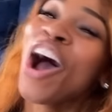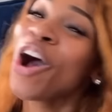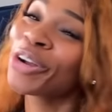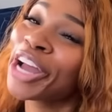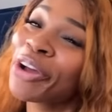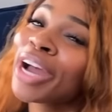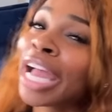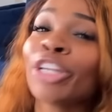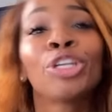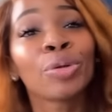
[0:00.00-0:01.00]
Okay,
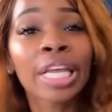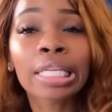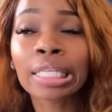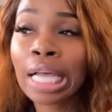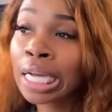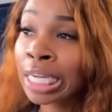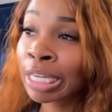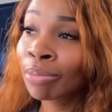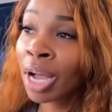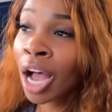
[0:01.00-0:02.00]
do this.
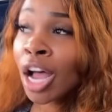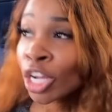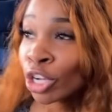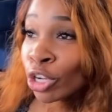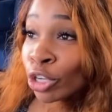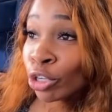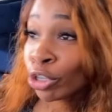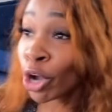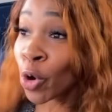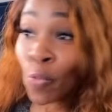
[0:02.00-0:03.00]

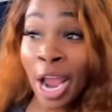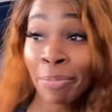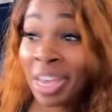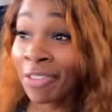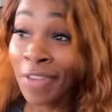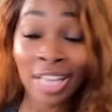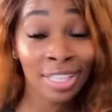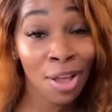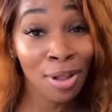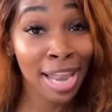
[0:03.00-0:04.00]
Do re mi fa
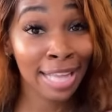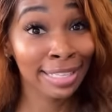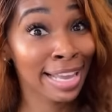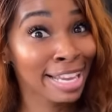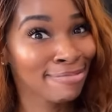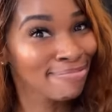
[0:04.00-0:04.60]
sol la ti.